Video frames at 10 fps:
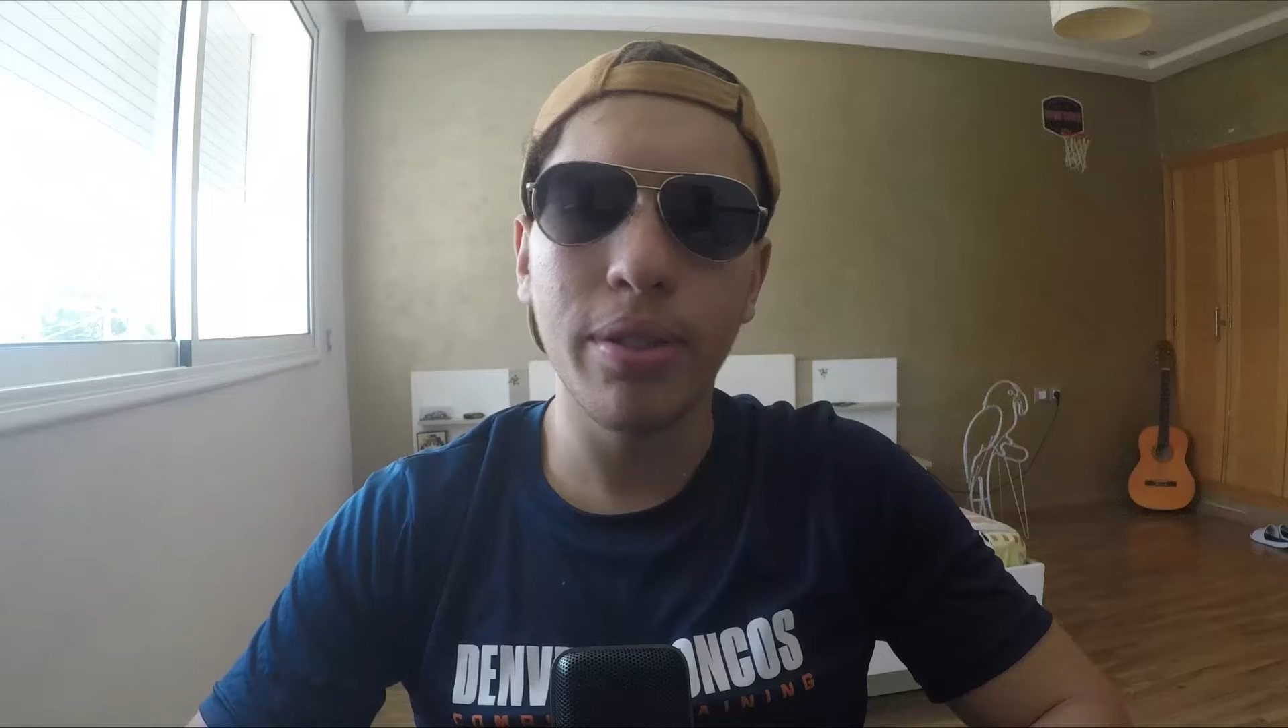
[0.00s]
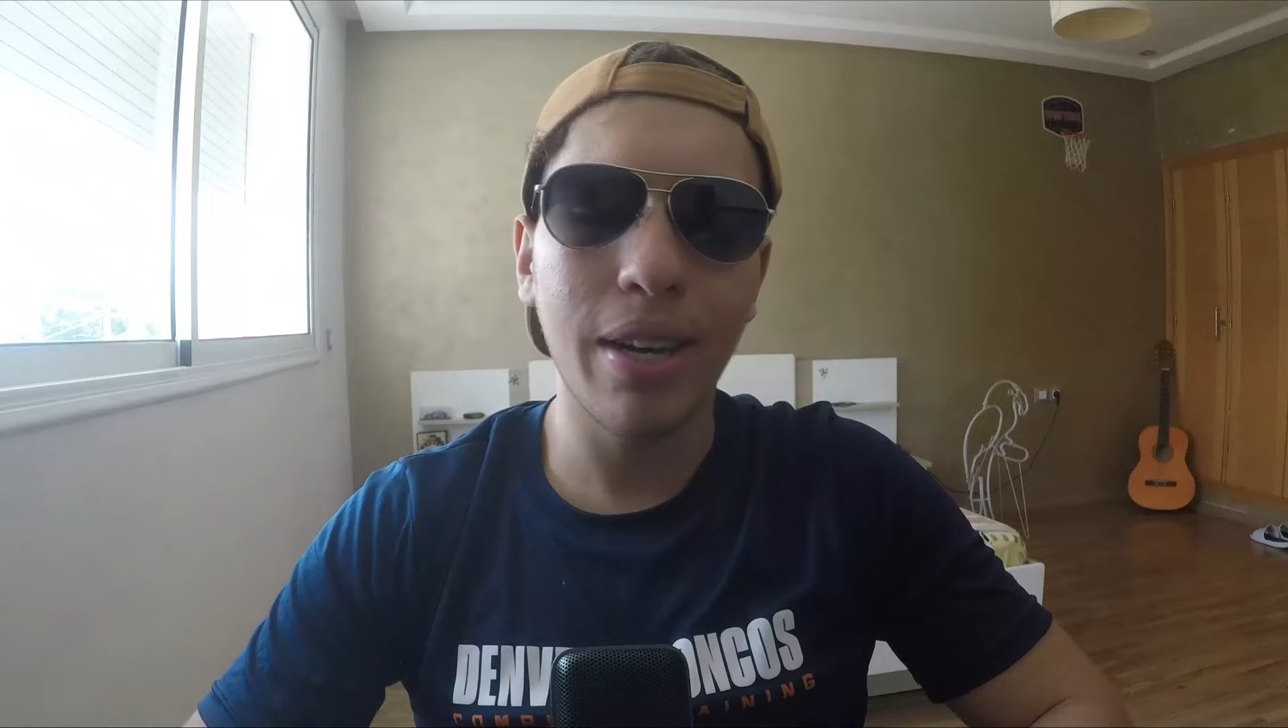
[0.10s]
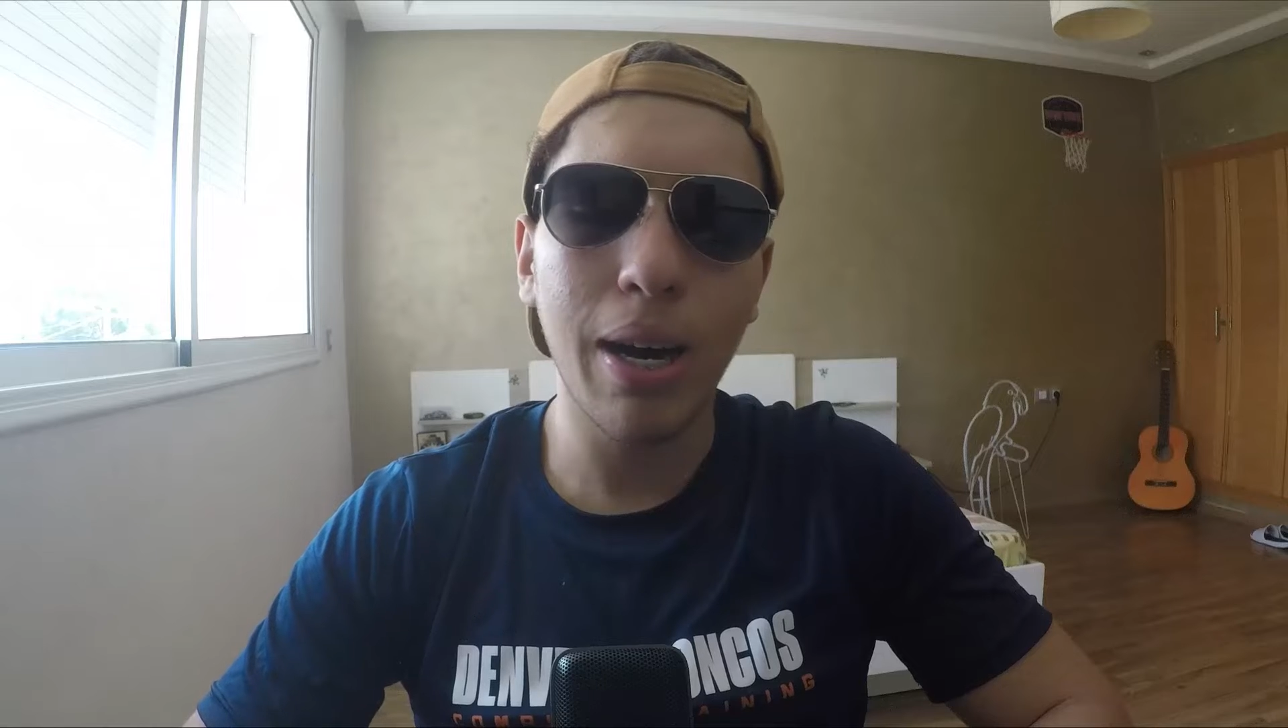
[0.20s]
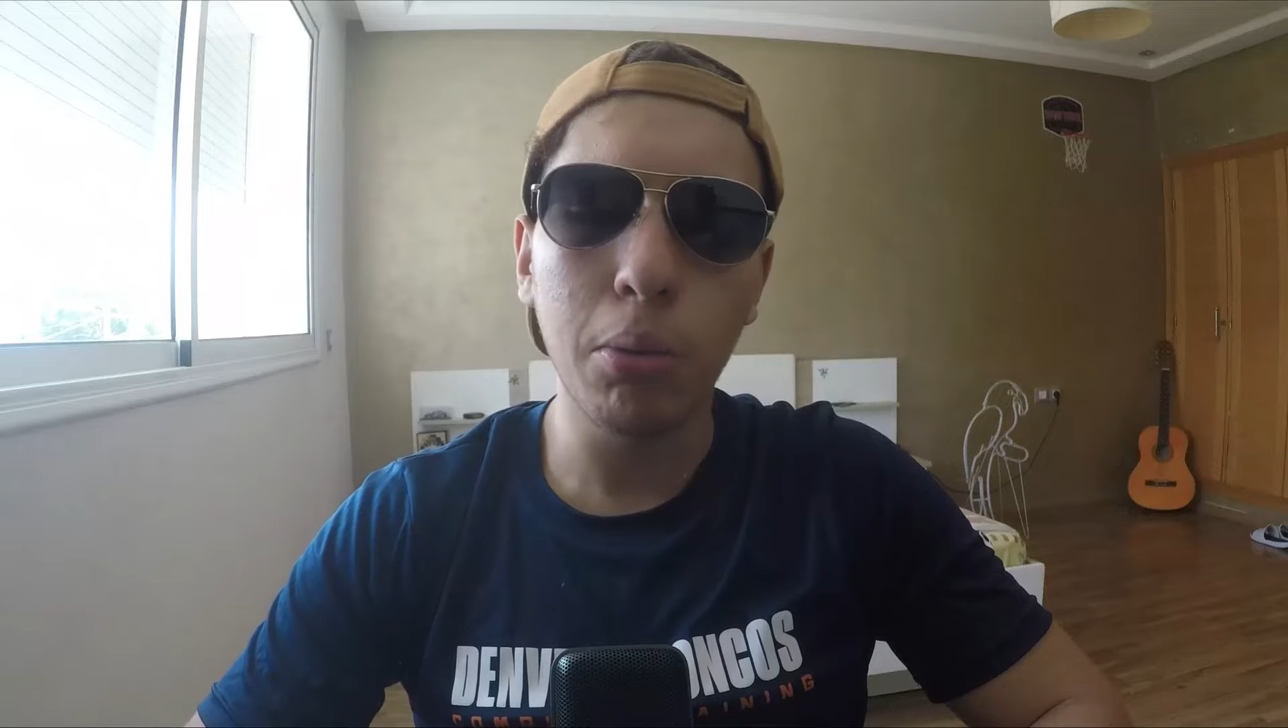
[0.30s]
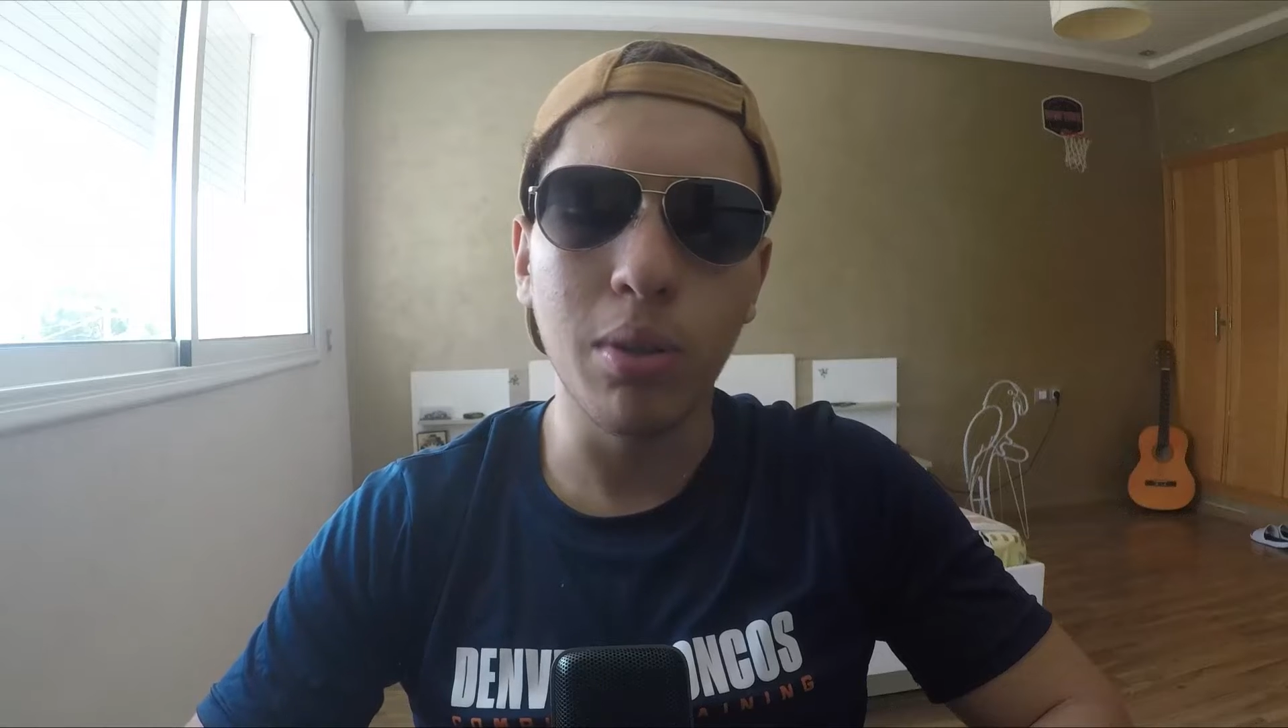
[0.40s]

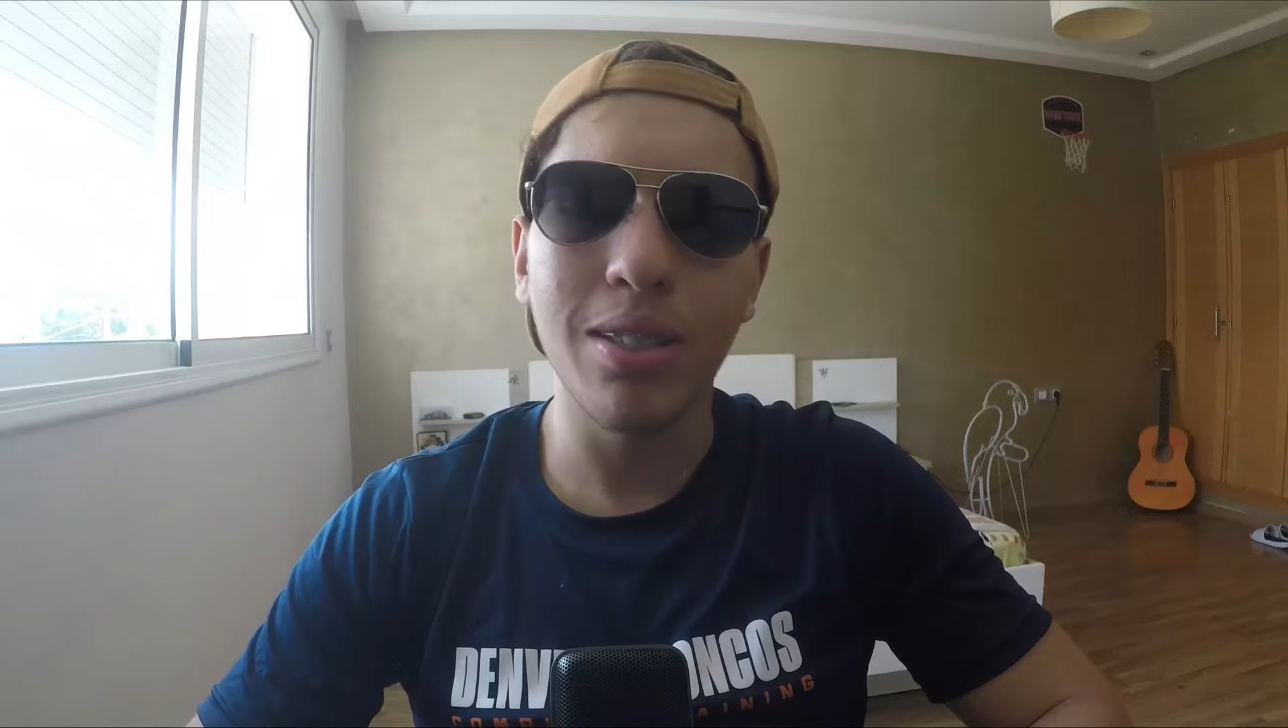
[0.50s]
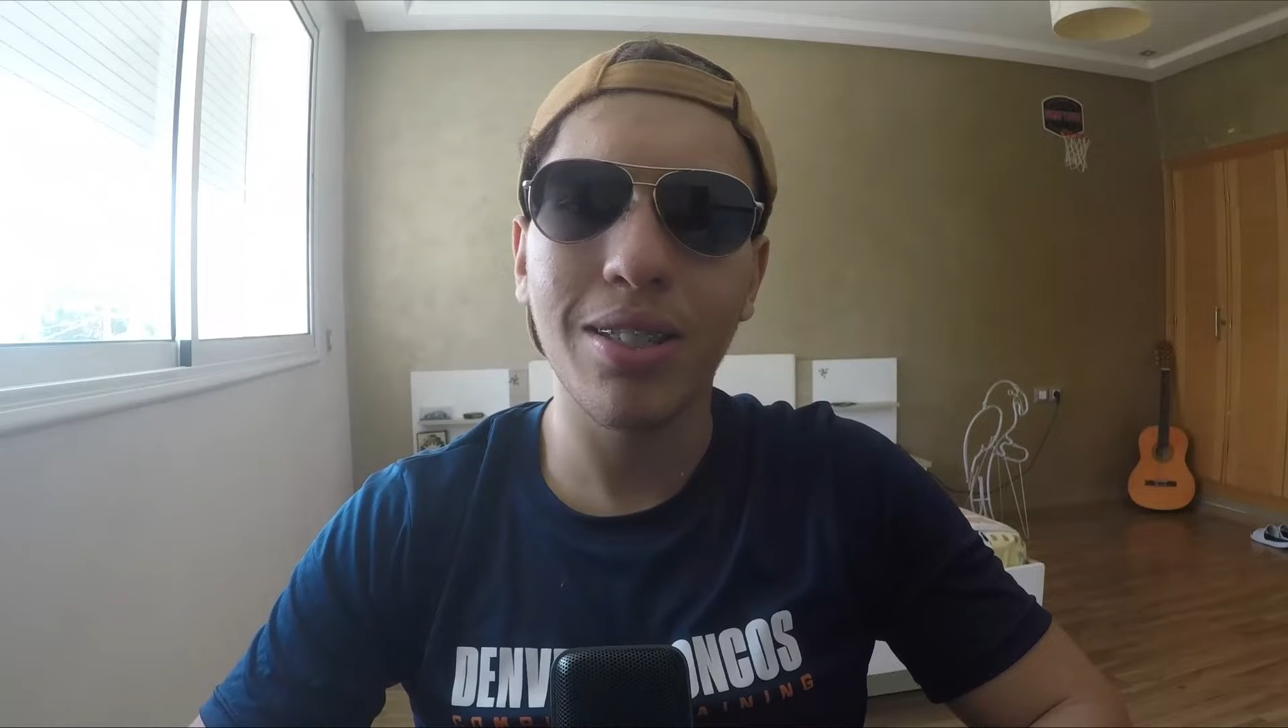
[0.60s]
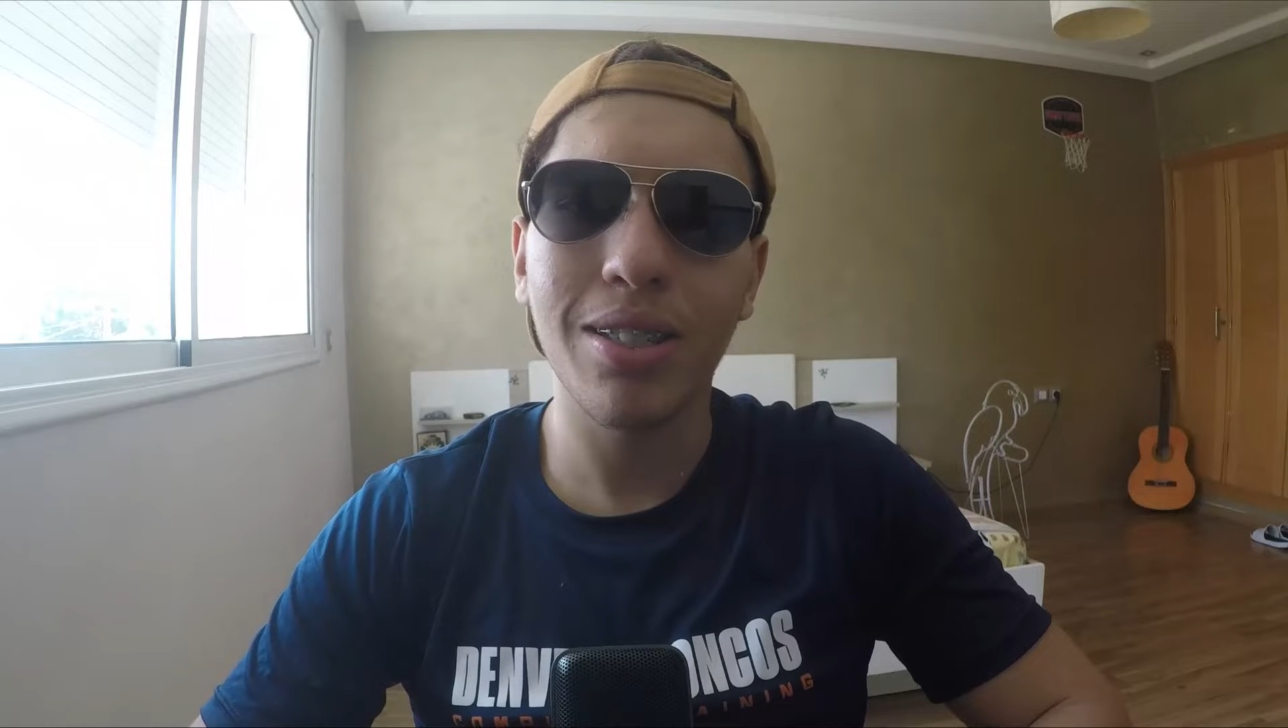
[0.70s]
hours